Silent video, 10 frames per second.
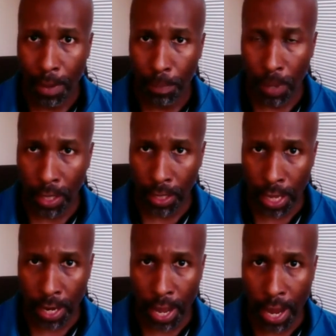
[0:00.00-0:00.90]

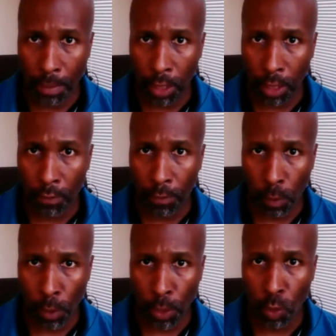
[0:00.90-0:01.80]
Again, I'm looking
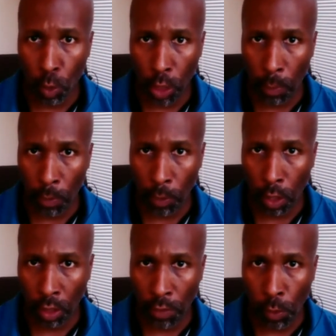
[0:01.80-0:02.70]
forward to working with
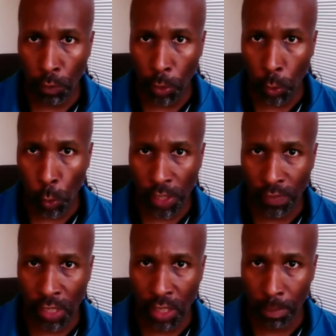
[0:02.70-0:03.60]
all of you over the course of
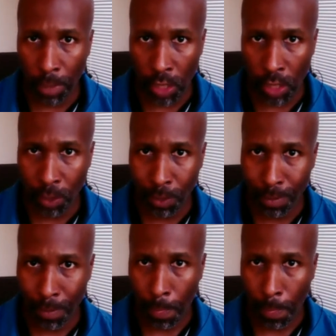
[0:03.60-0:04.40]
this semester.